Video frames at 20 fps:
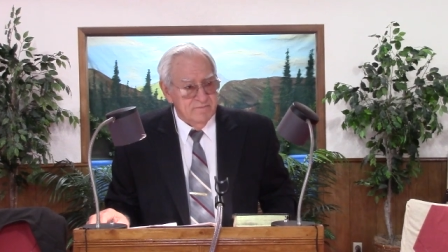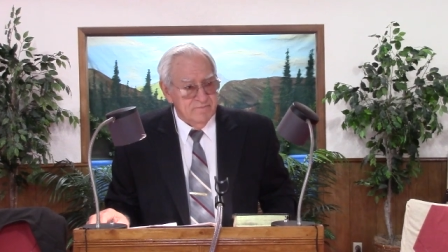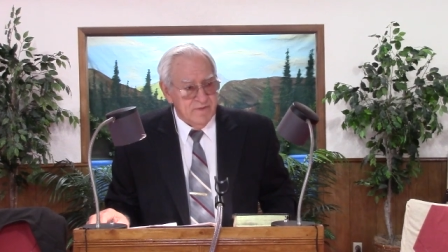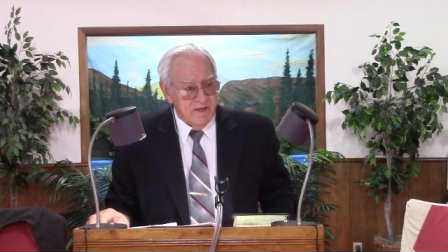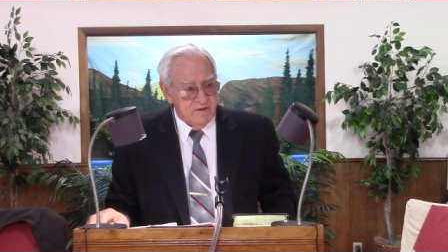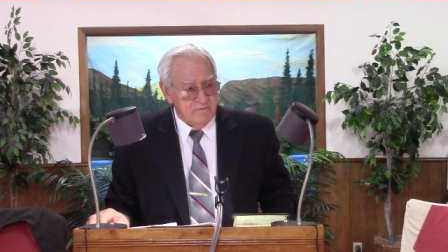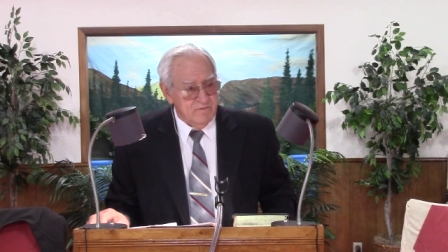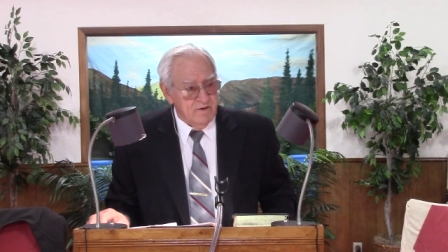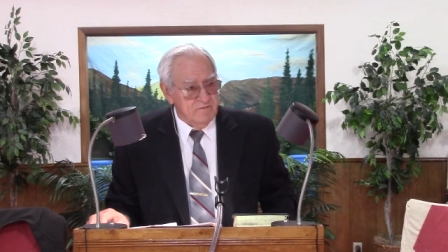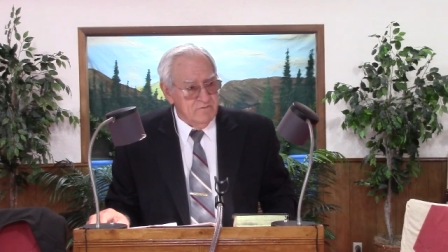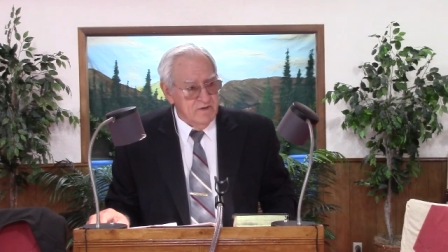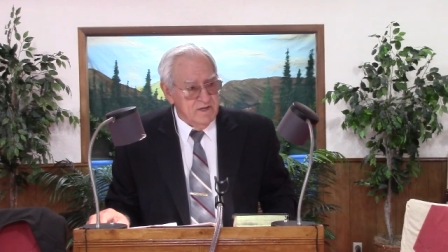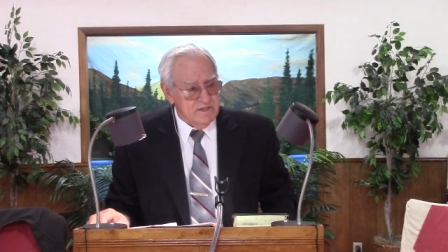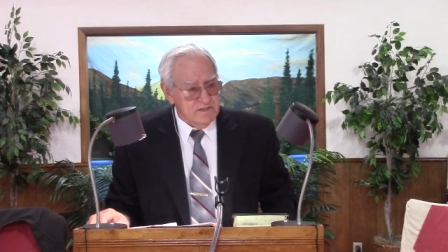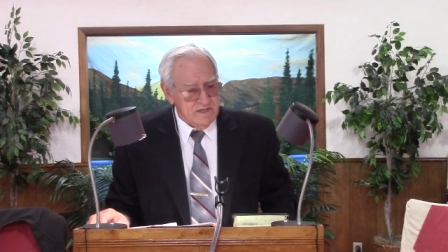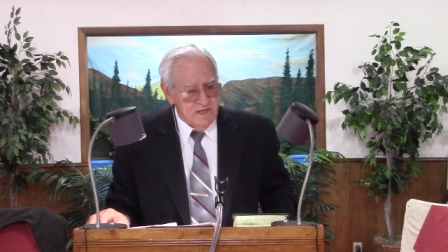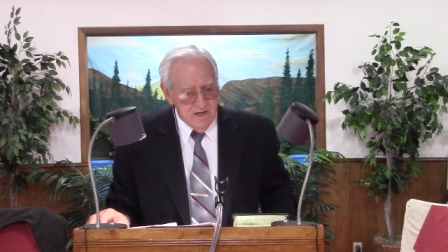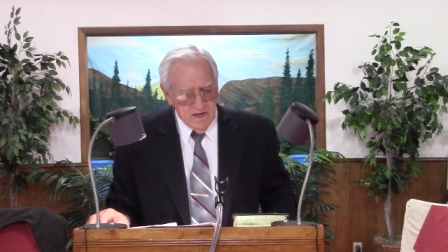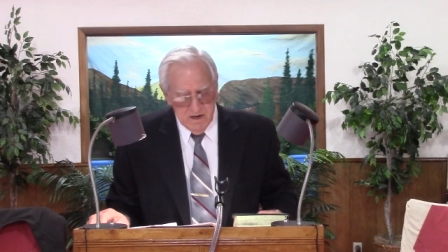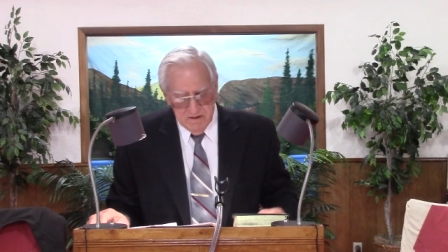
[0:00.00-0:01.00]
that when we
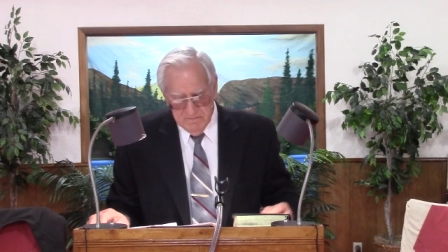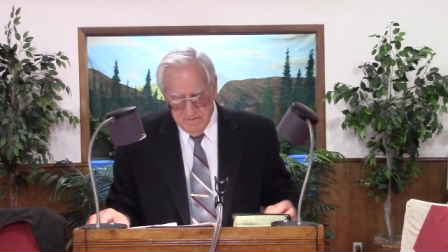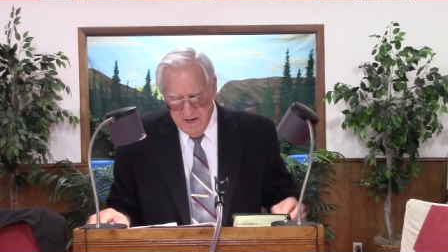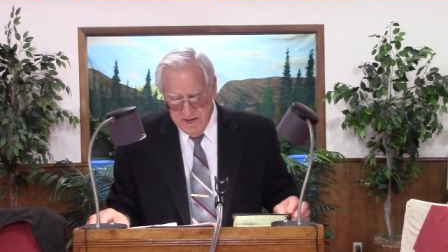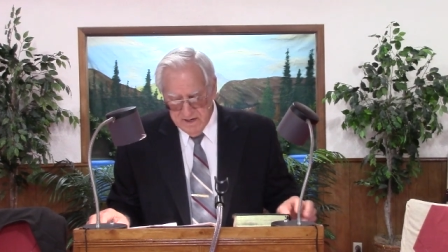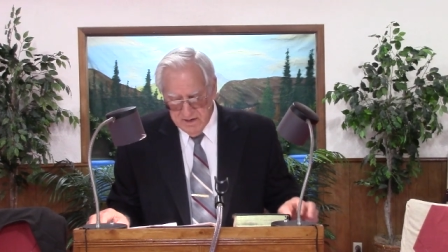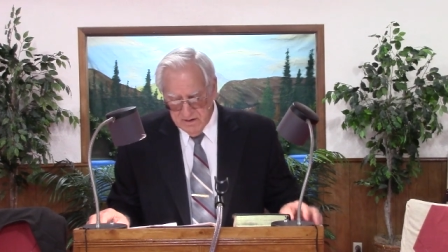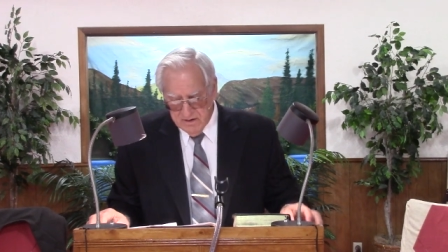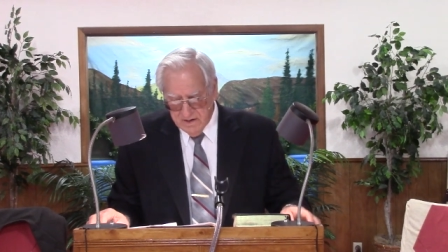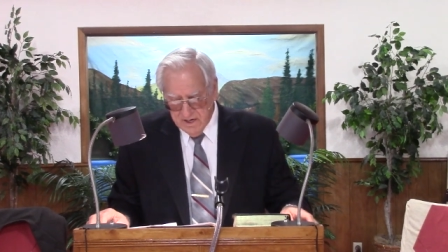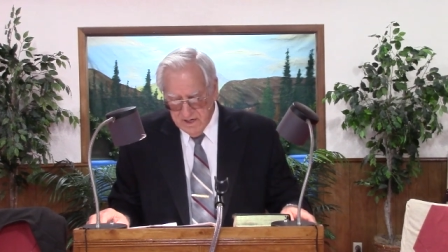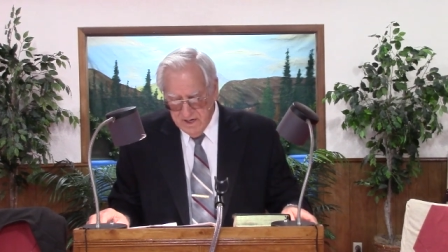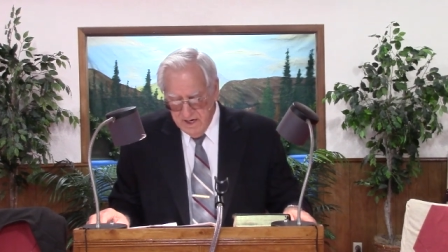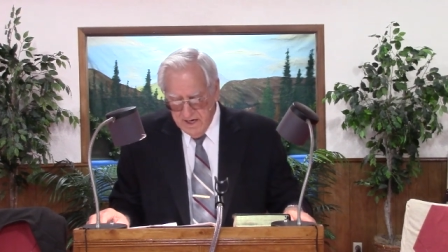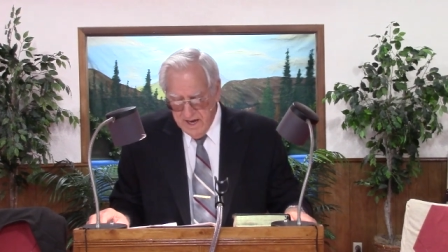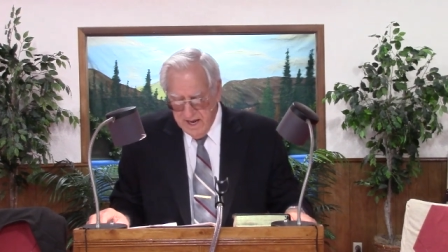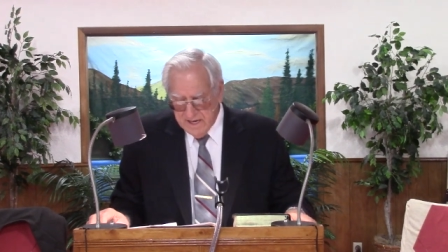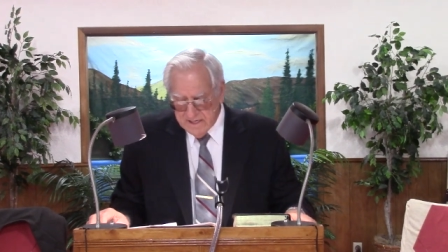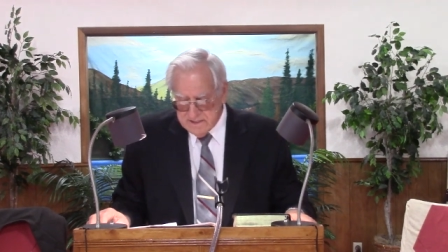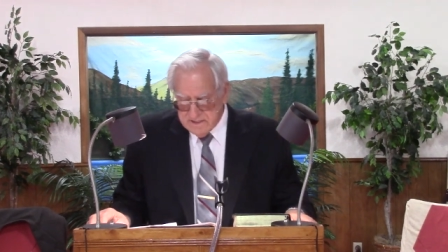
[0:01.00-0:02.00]
see our Maker and He
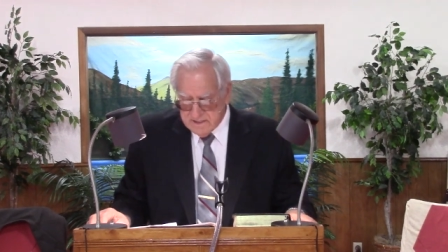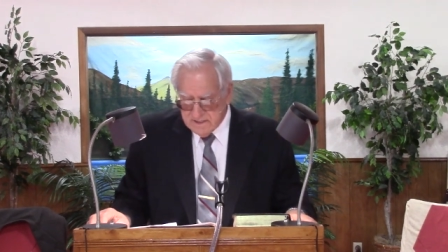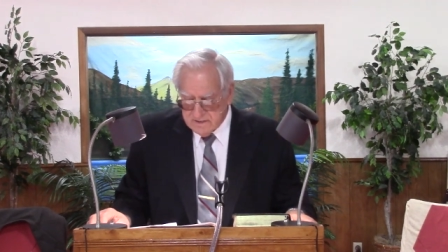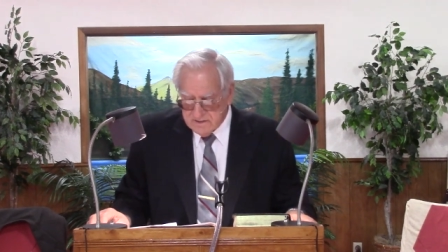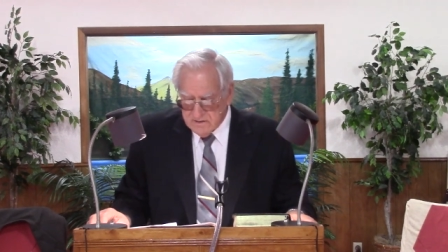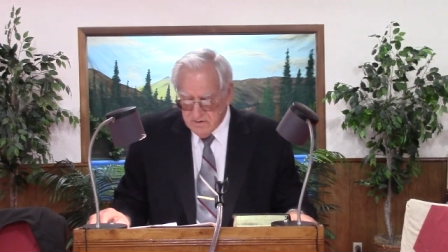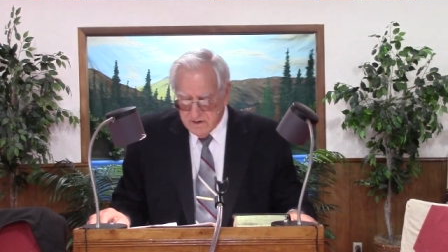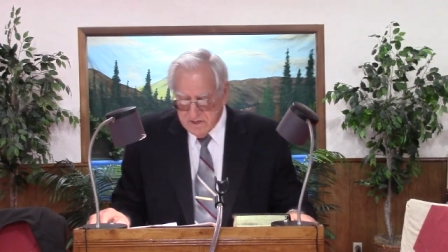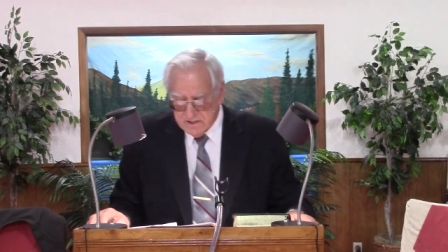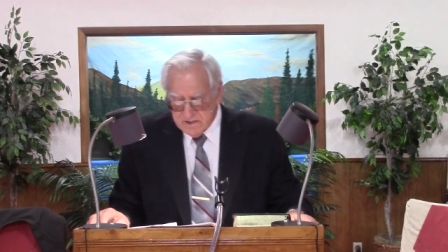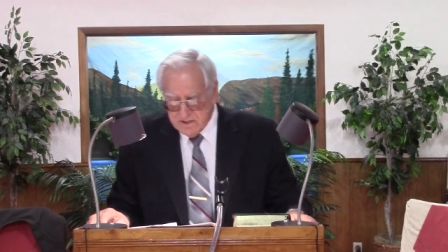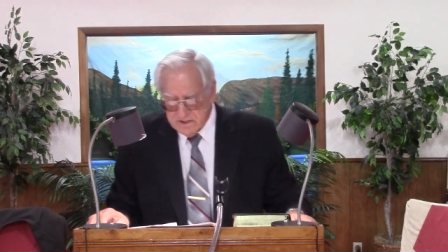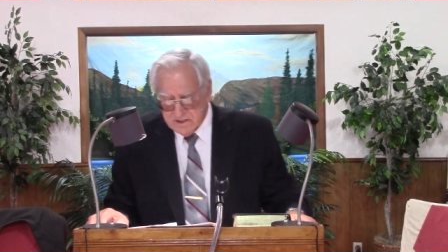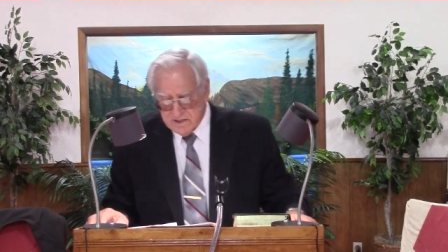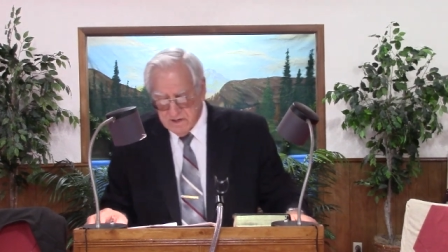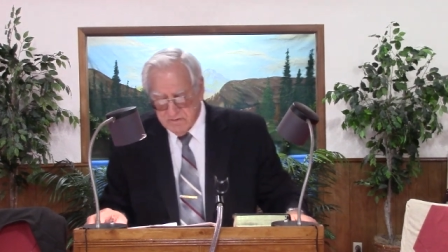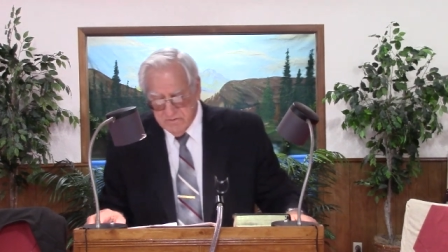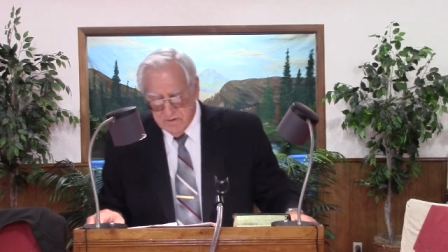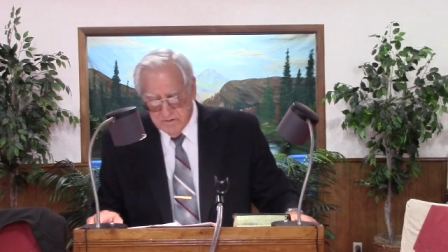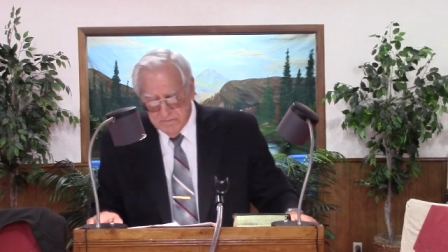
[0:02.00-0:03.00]
asks us questions,
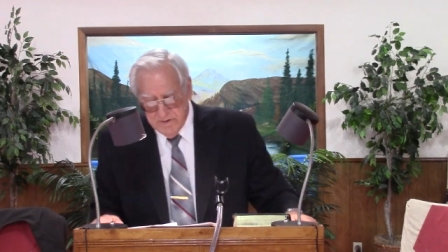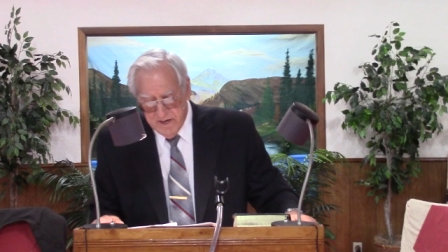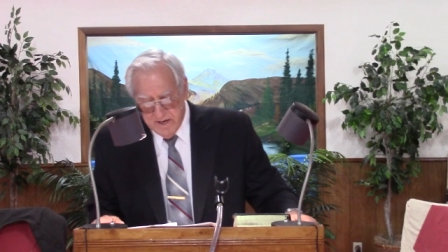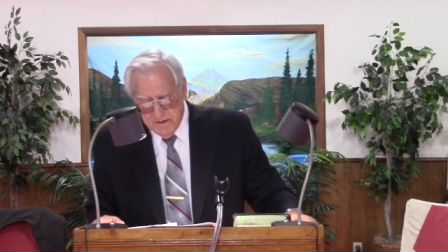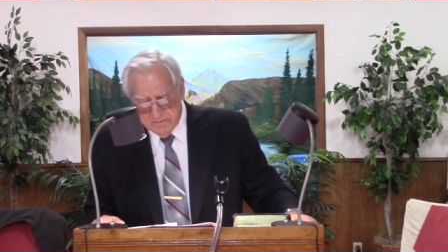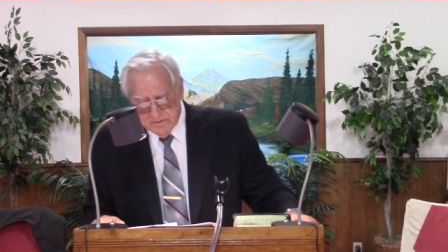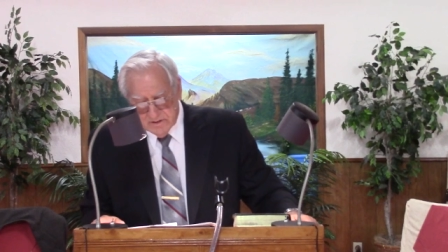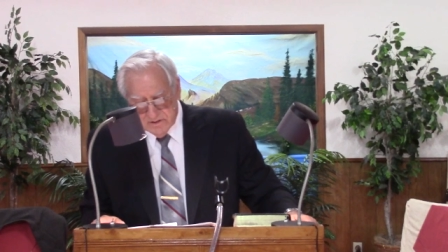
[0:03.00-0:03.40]
that we'll be able